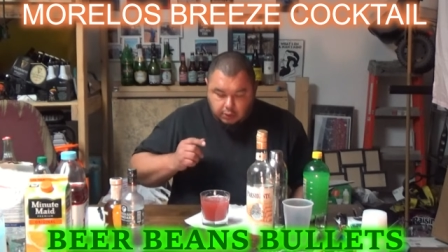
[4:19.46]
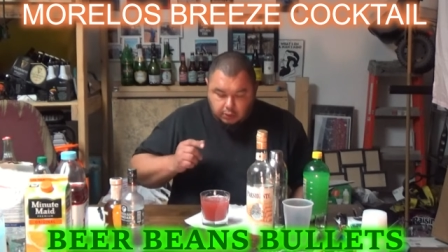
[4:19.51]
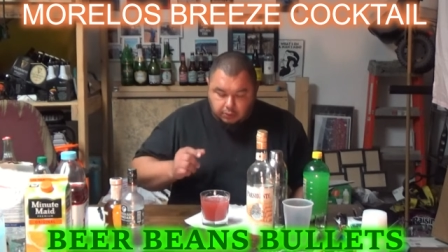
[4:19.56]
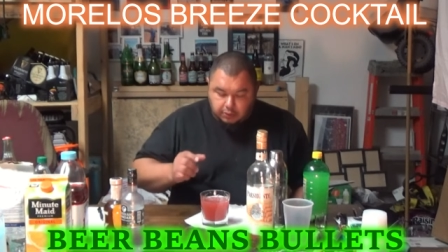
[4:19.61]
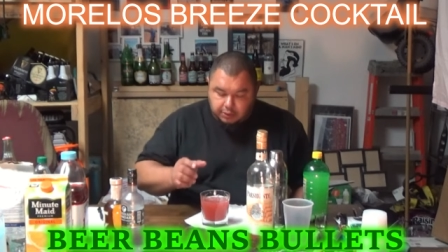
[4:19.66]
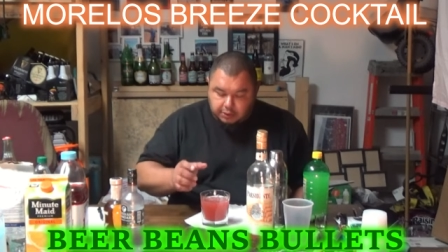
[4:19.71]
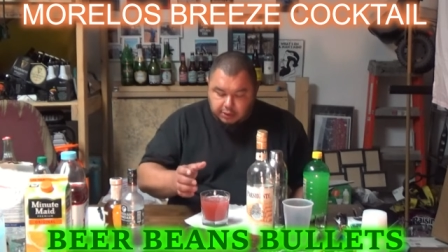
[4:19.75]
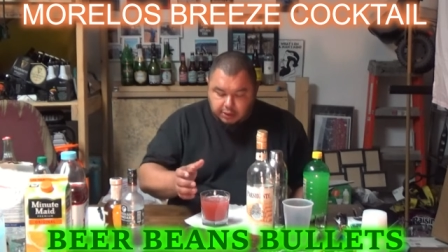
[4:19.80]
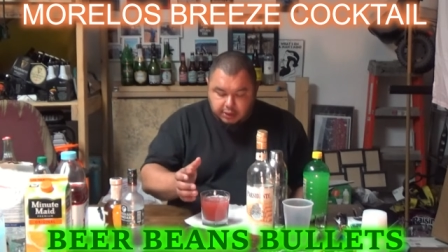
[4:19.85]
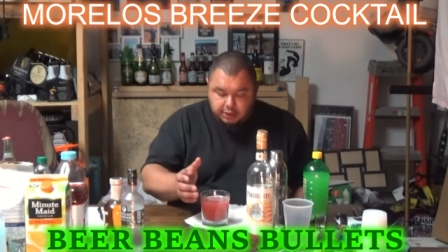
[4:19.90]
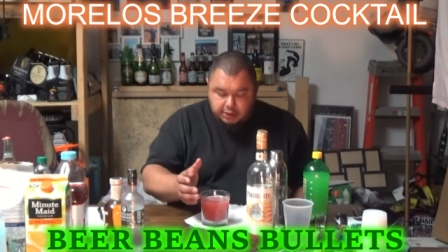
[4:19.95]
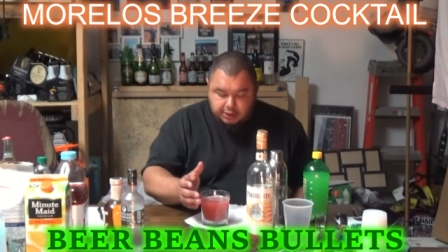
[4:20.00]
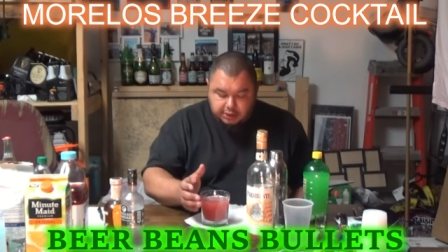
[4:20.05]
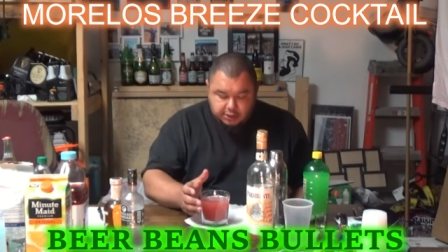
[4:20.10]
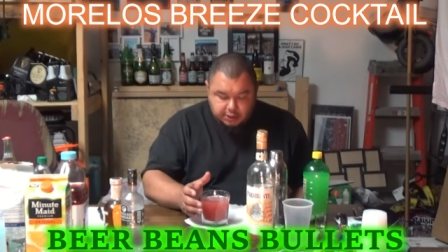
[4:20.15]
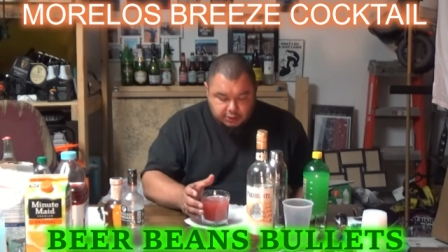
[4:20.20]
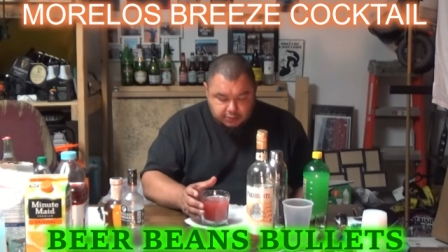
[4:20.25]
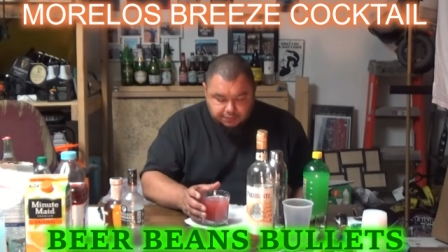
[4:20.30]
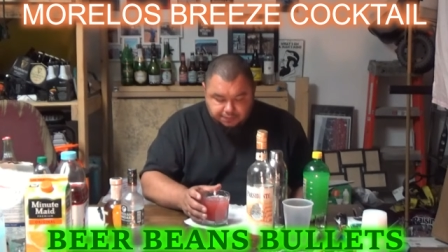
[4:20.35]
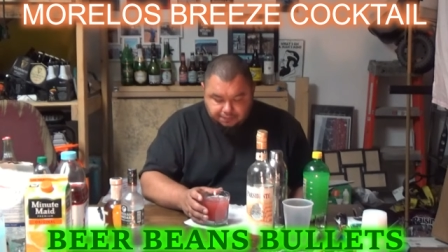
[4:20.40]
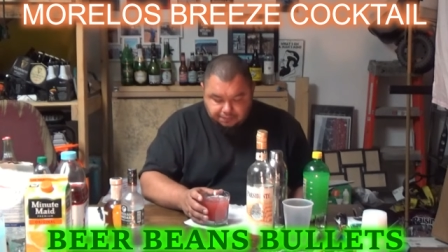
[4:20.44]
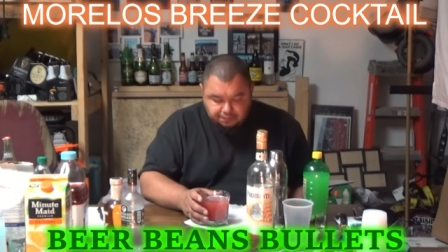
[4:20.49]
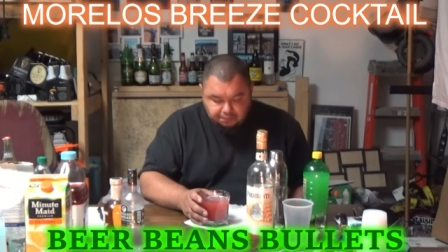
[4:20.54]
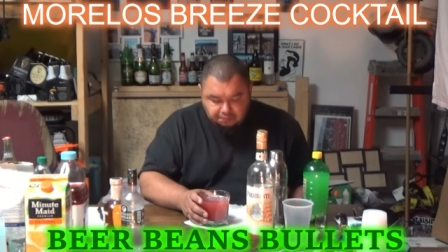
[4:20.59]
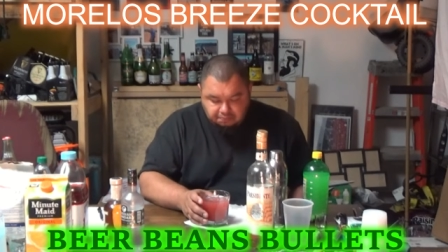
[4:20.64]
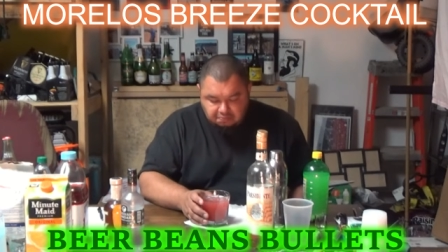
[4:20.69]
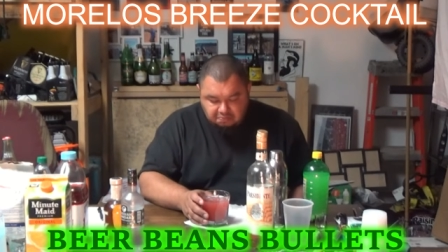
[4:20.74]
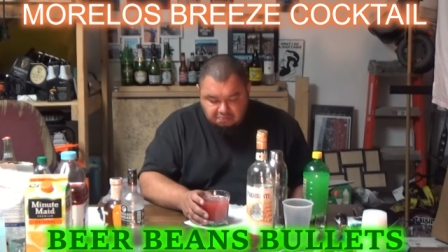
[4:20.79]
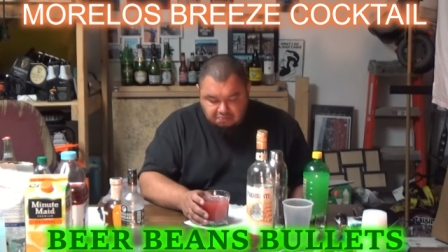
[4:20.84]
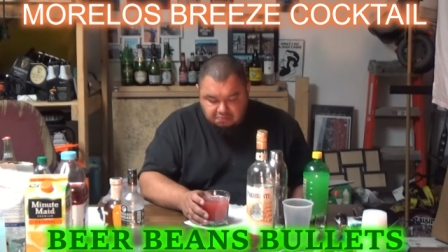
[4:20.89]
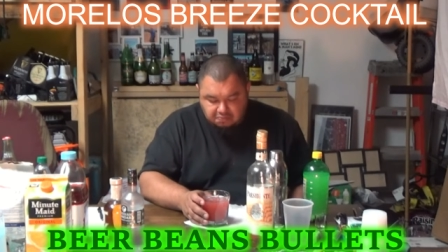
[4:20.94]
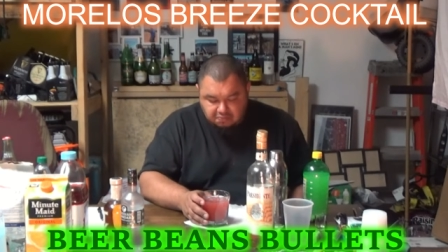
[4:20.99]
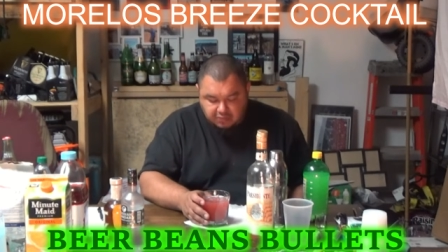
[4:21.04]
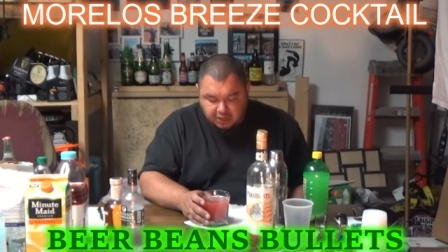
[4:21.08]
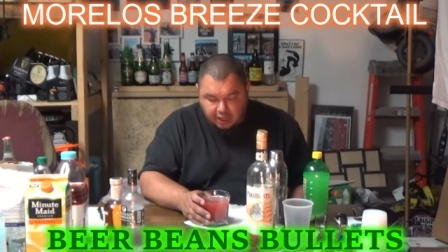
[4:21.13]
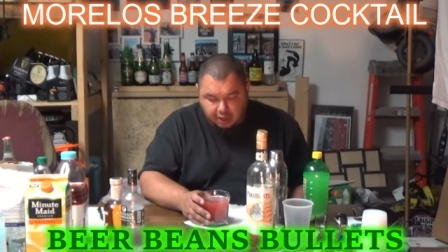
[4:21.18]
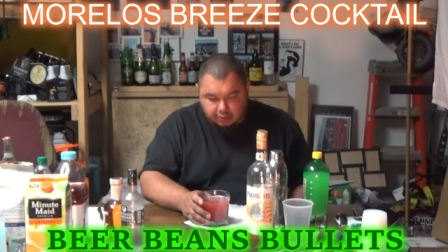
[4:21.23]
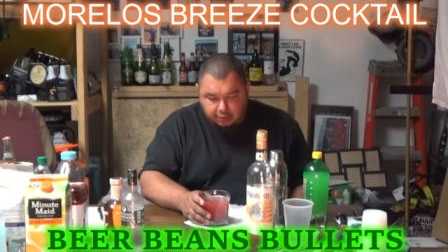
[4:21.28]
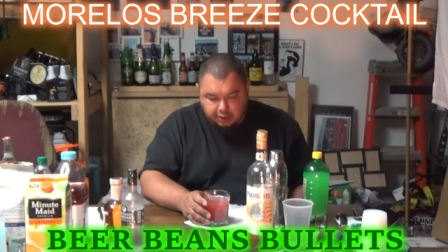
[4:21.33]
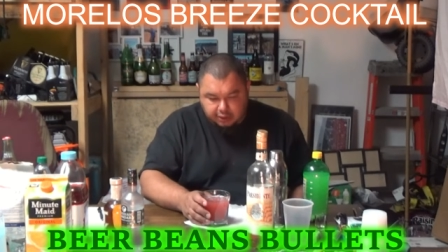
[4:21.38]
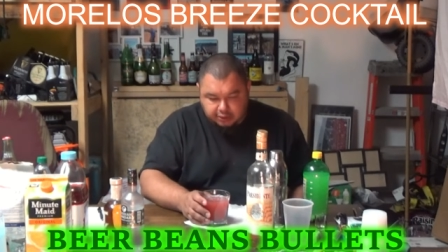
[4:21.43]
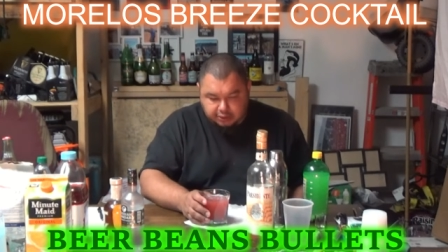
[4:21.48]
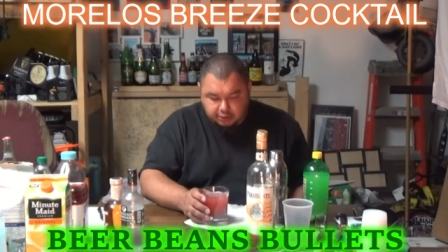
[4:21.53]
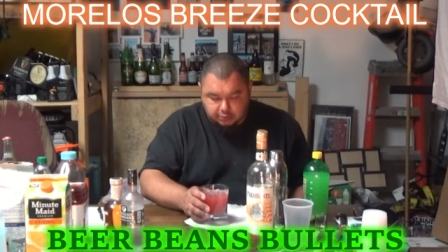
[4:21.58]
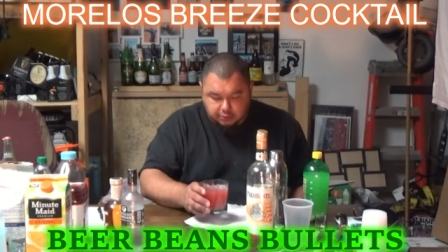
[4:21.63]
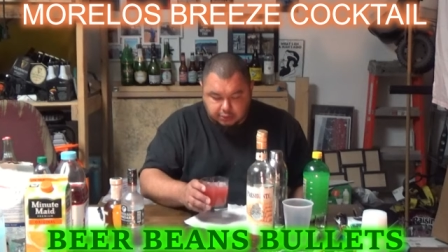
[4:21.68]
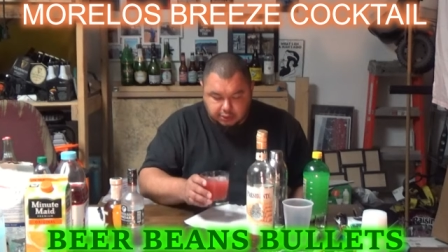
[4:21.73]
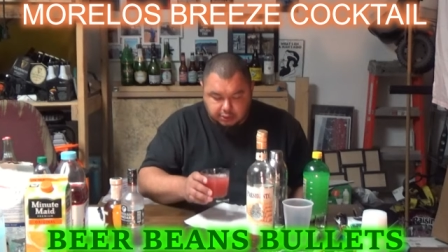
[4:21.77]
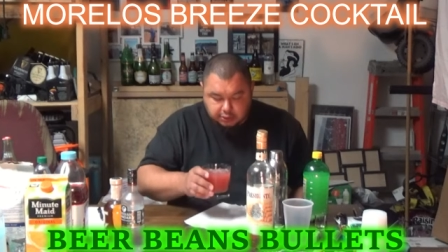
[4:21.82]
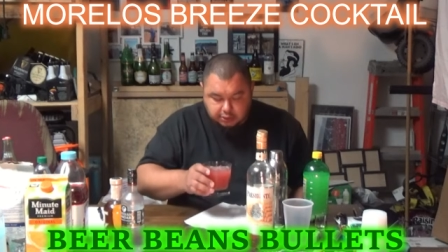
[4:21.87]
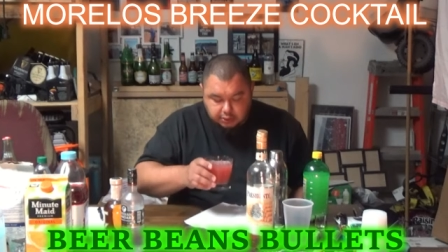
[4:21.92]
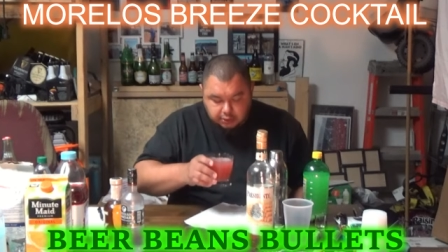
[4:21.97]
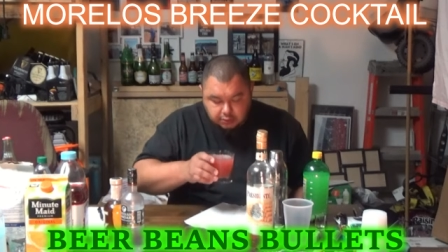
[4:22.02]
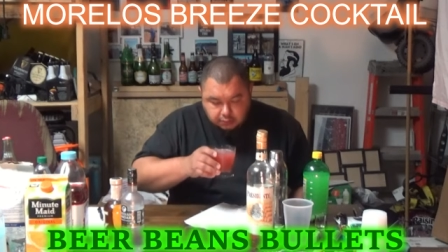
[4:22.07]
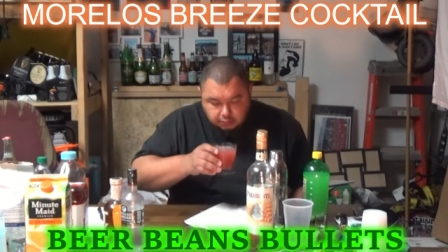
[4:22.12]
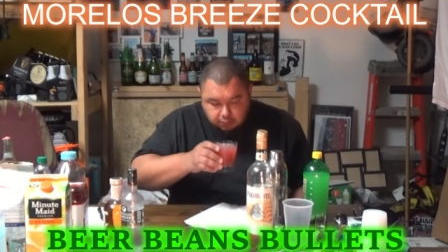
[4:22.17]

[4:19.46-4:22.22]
With this, not really so much.